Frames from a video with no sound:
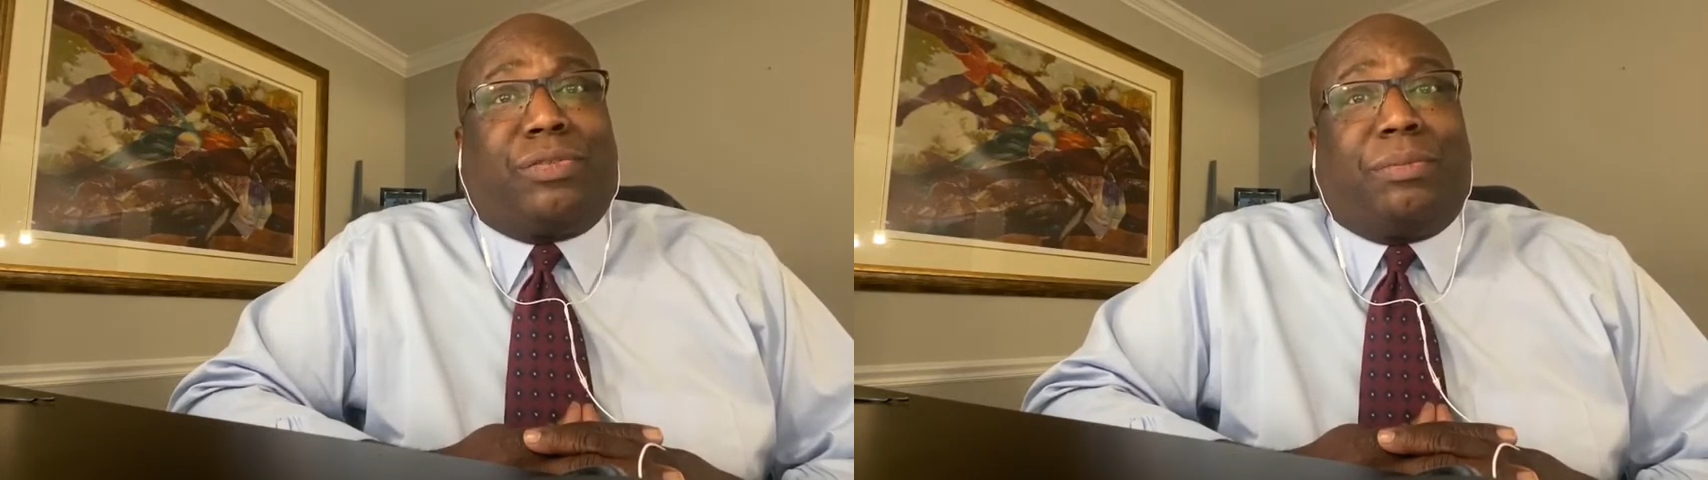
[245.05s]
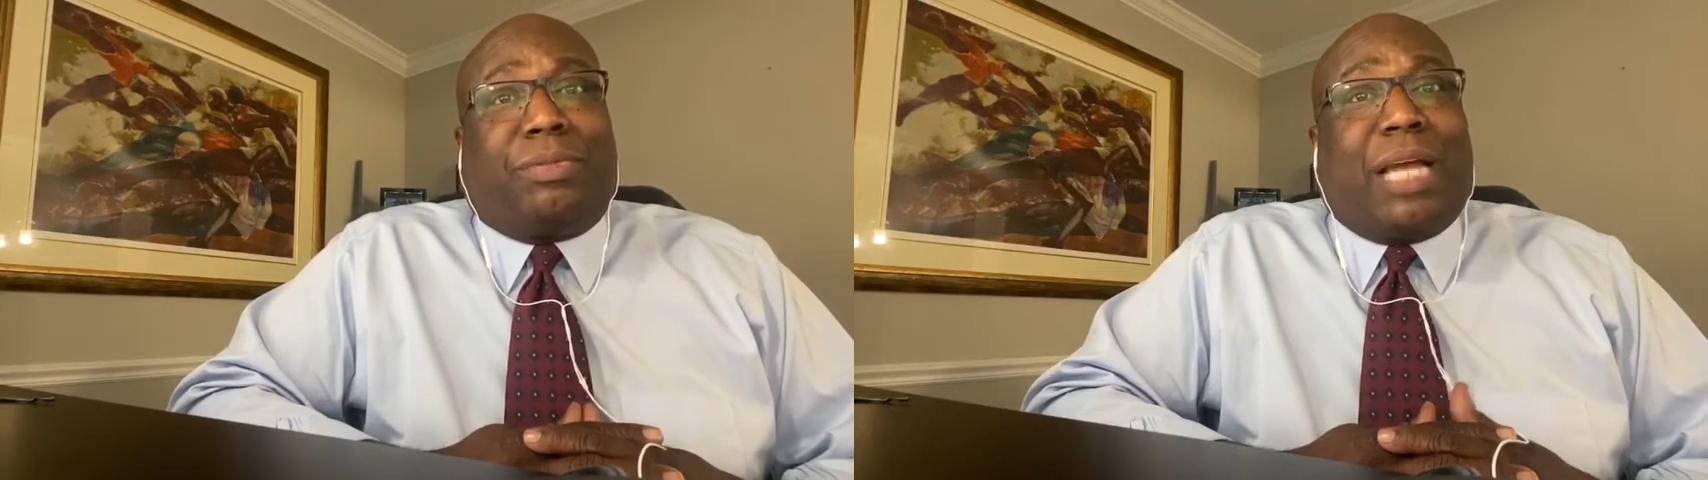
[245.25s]

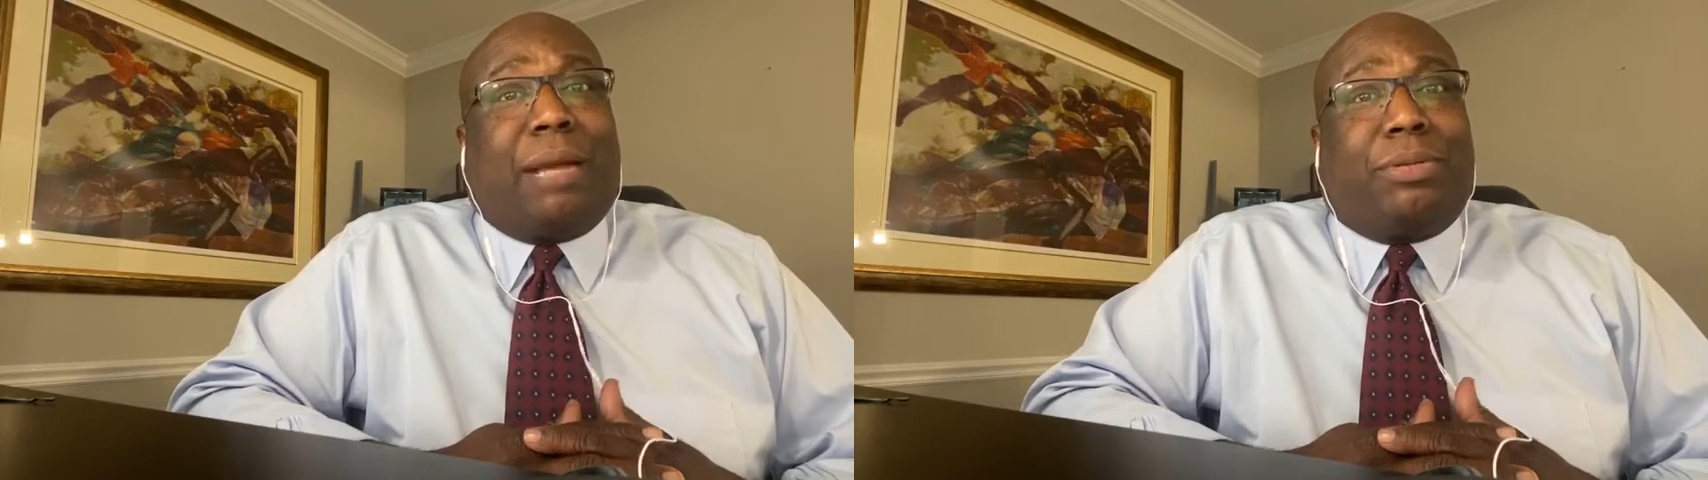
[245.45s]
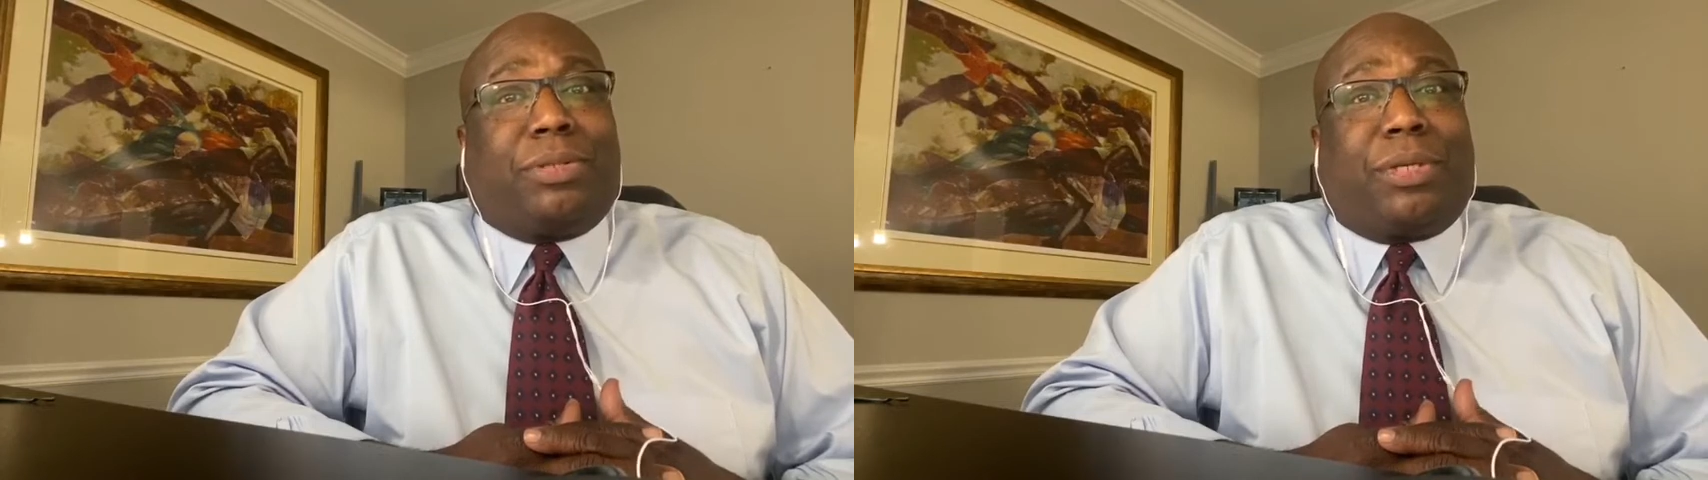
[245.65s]
from
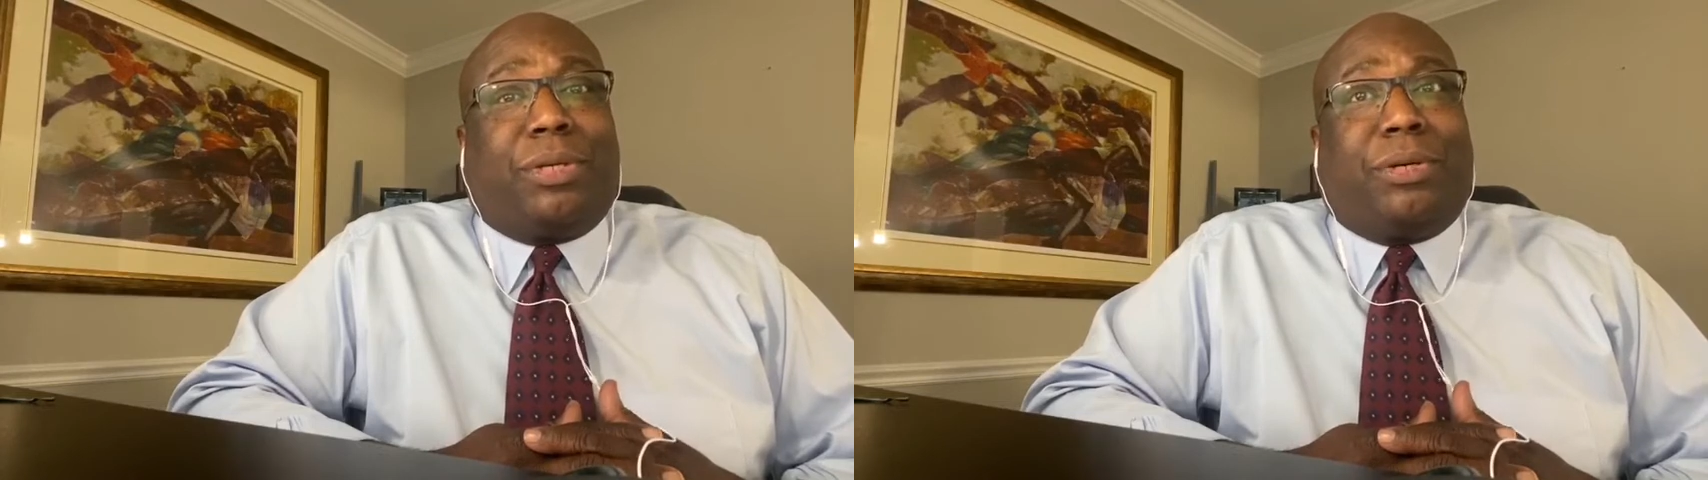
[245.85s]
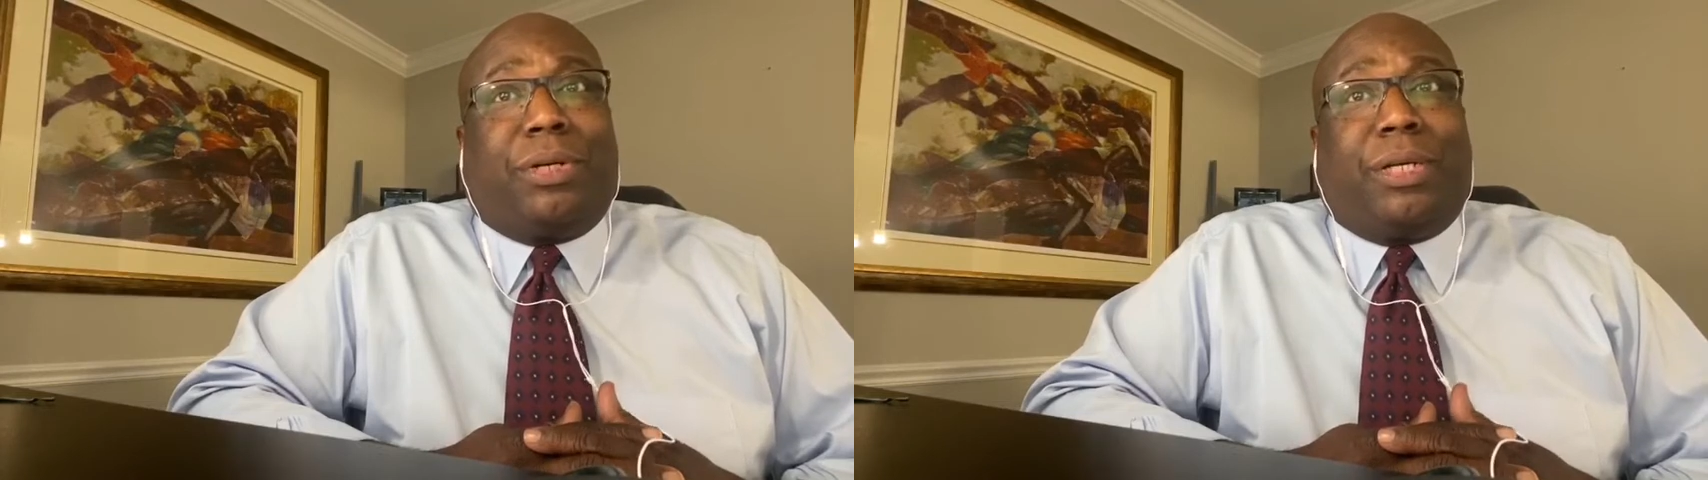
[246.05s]

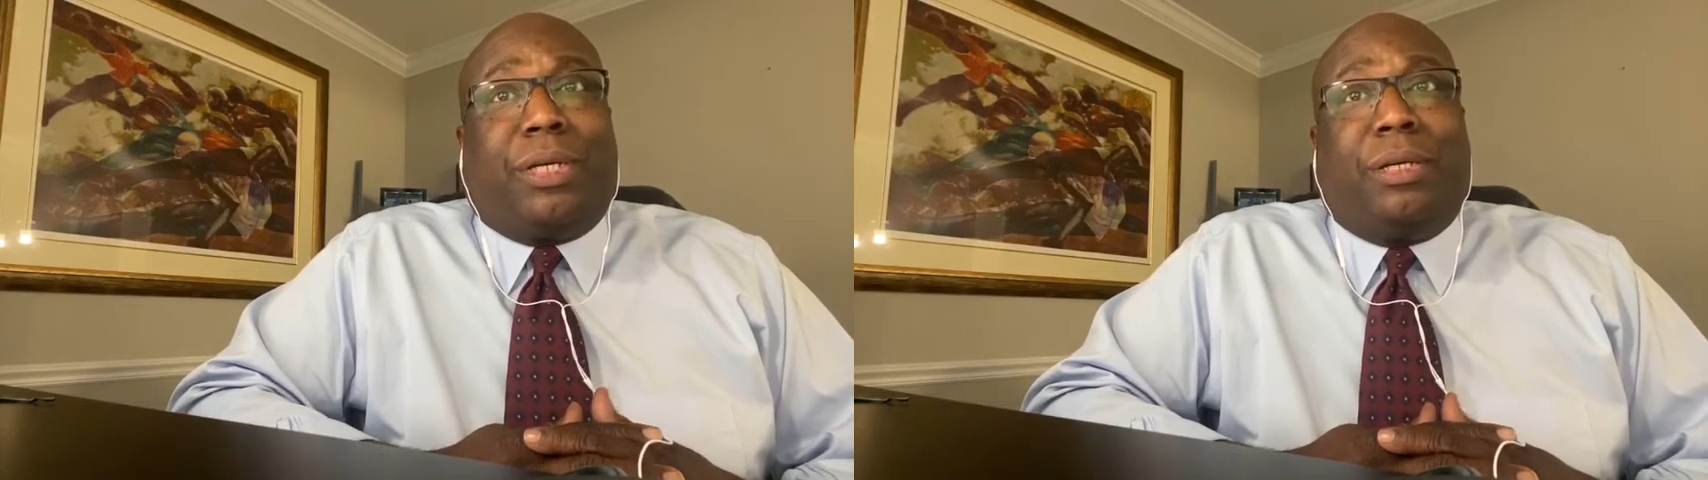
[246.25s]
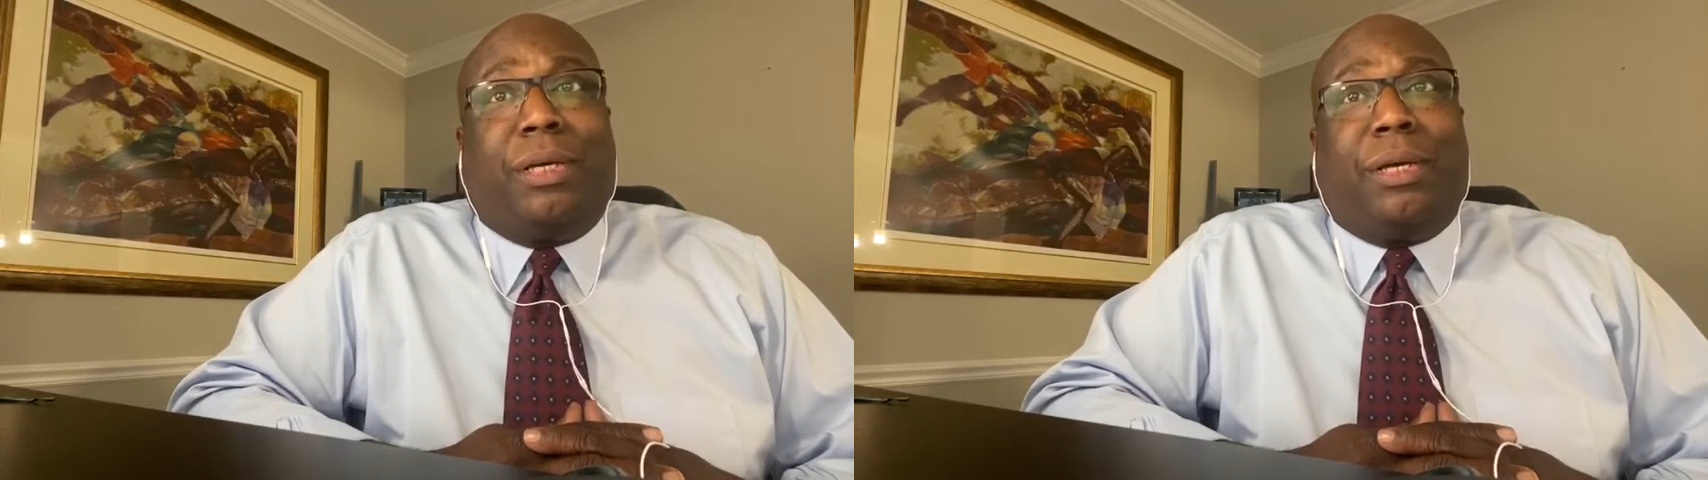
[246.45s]
cybersecurity,